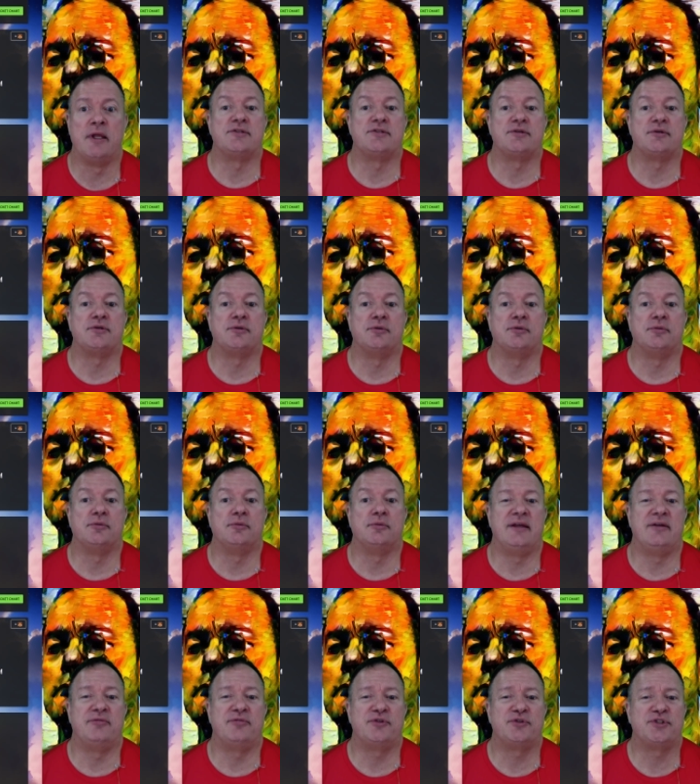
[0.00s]
So
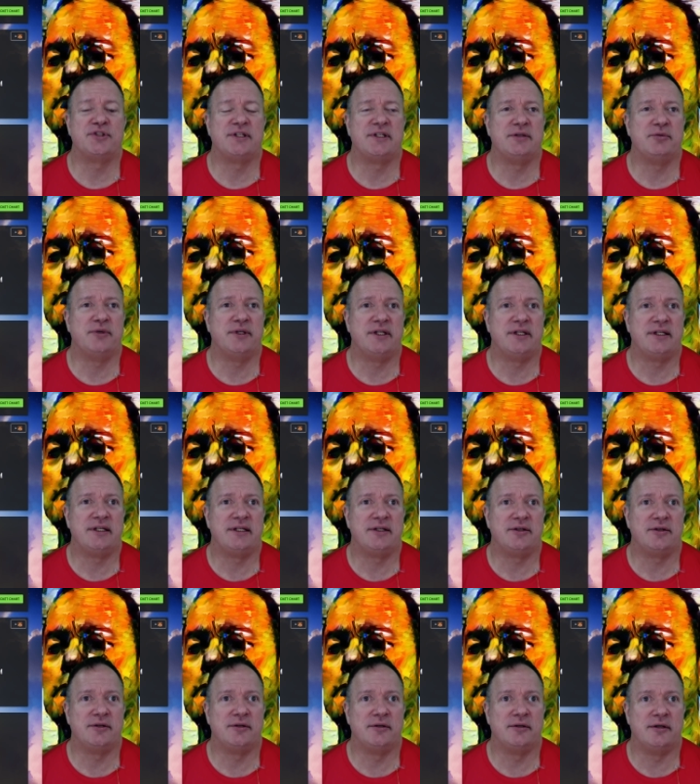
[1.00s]
unfortunately, when I click
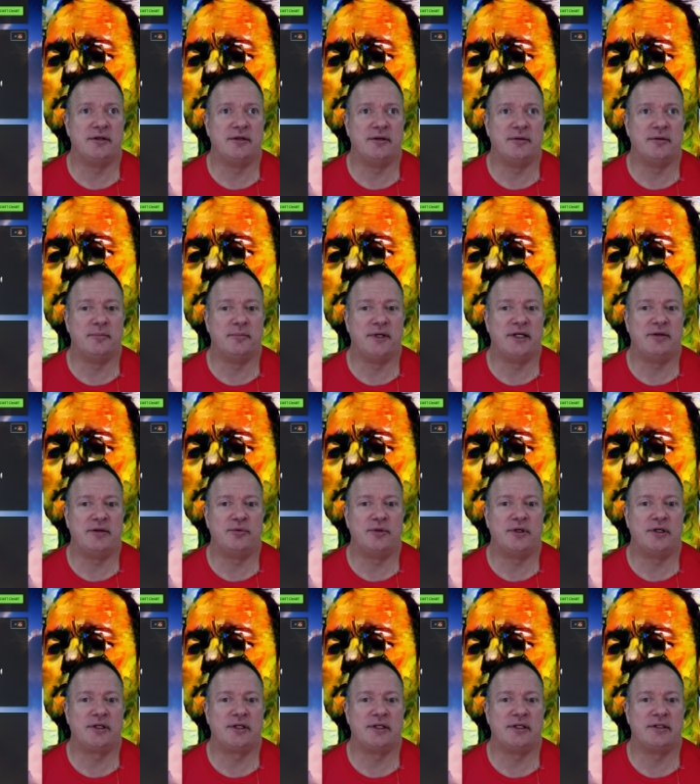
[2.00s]
on buy
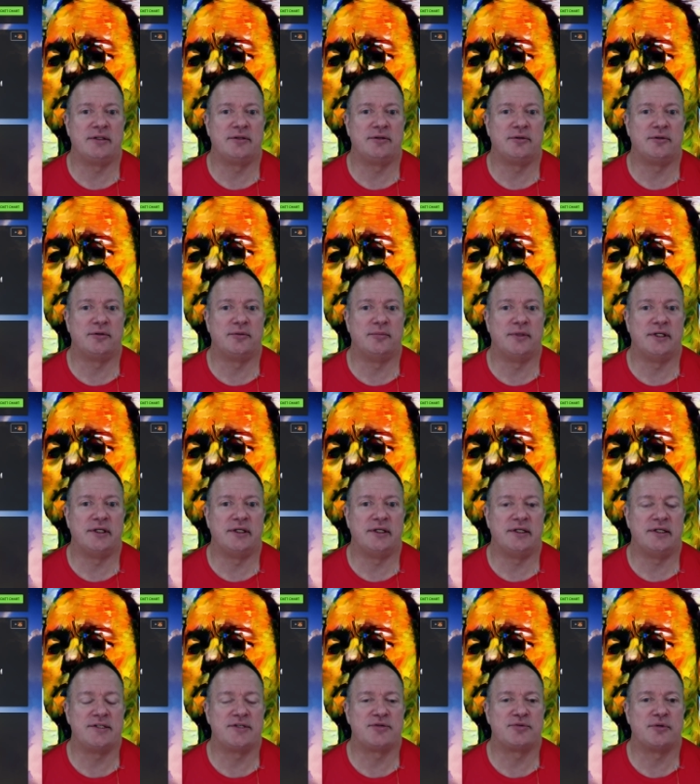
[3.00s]
rocket or buy
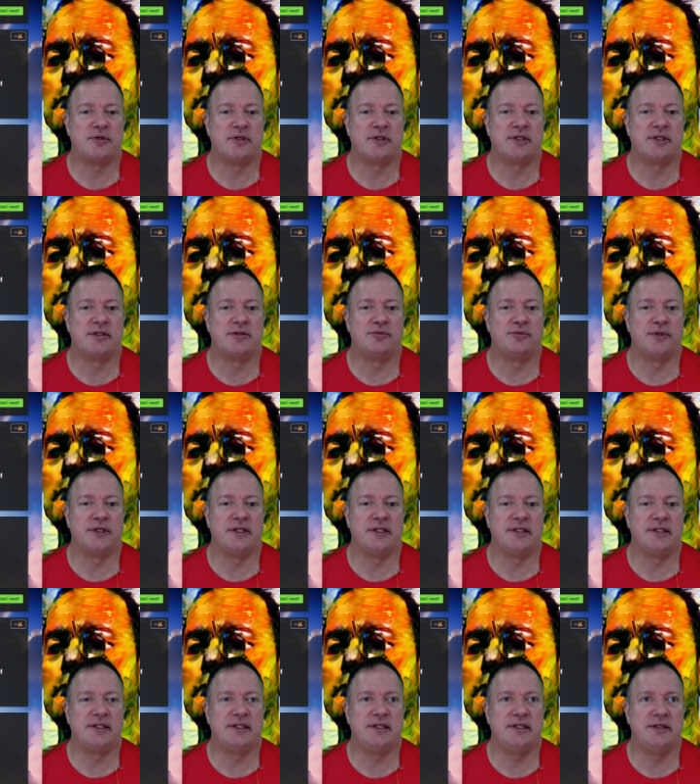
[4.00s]
SRocket right
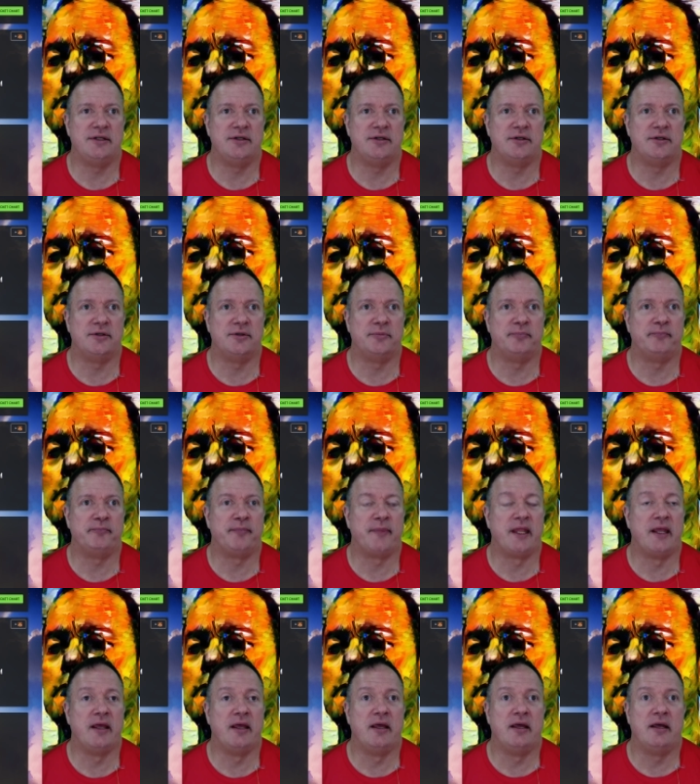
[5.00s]
here,
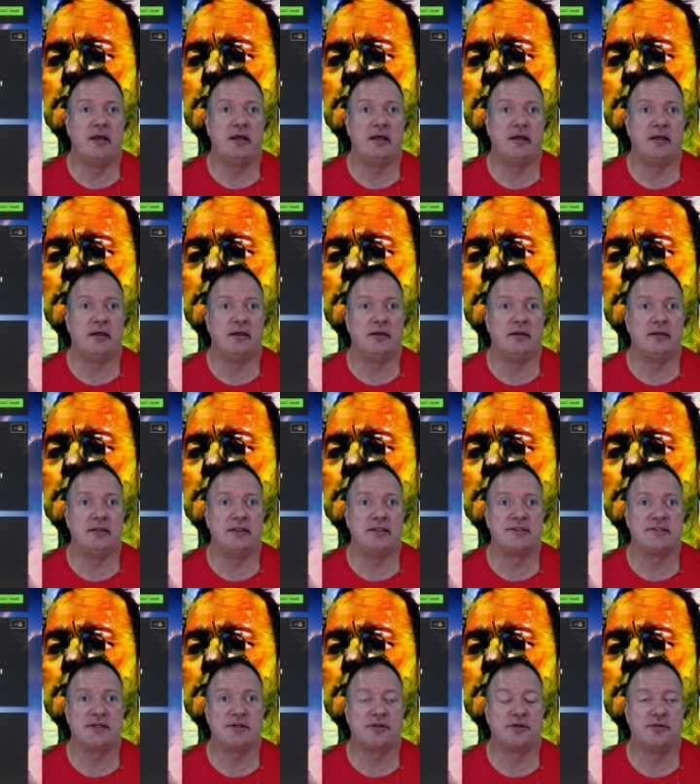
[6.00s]

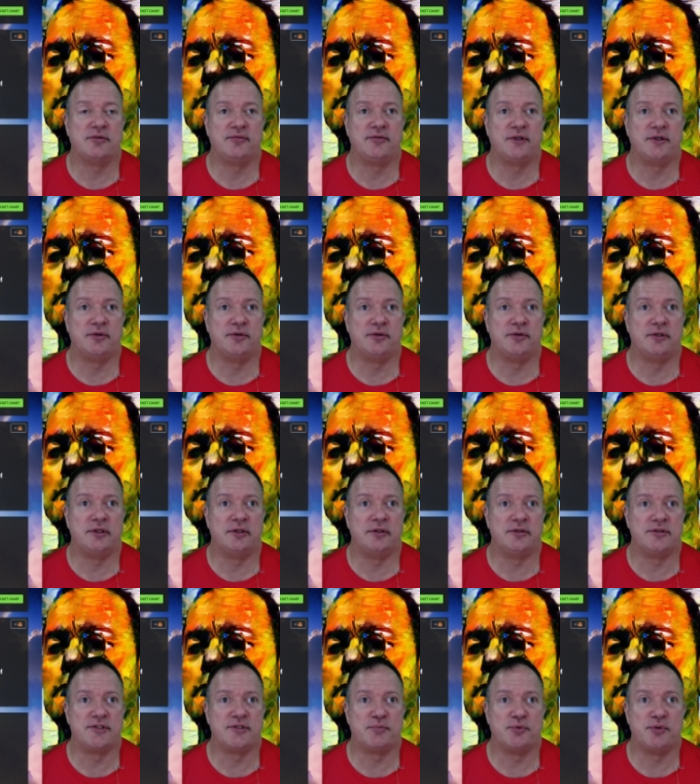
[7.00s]
it's not configured
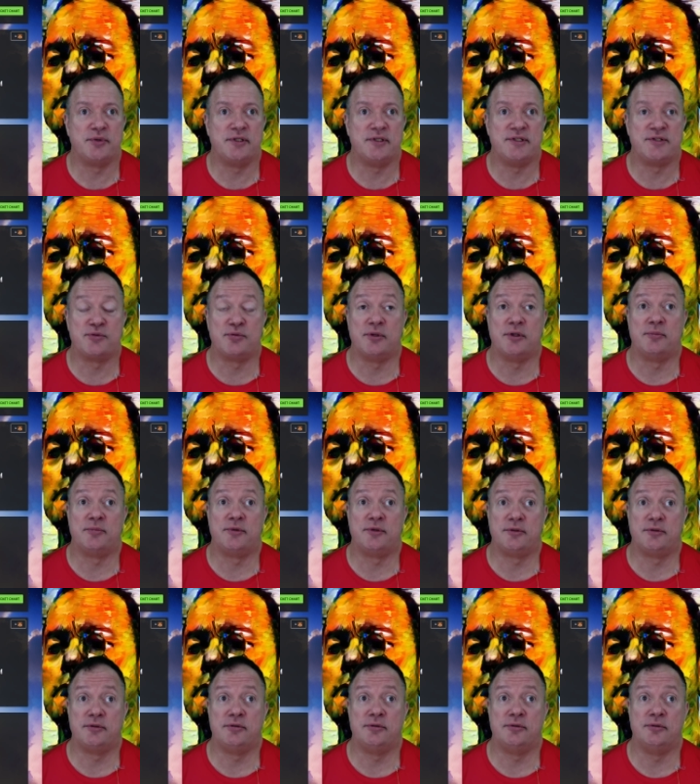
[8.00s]
on SpookySwap
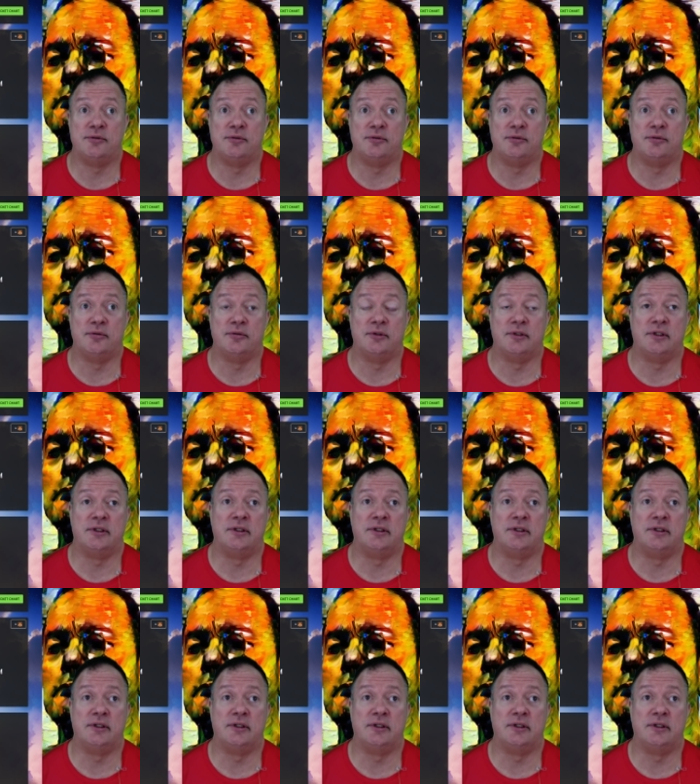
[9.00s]
to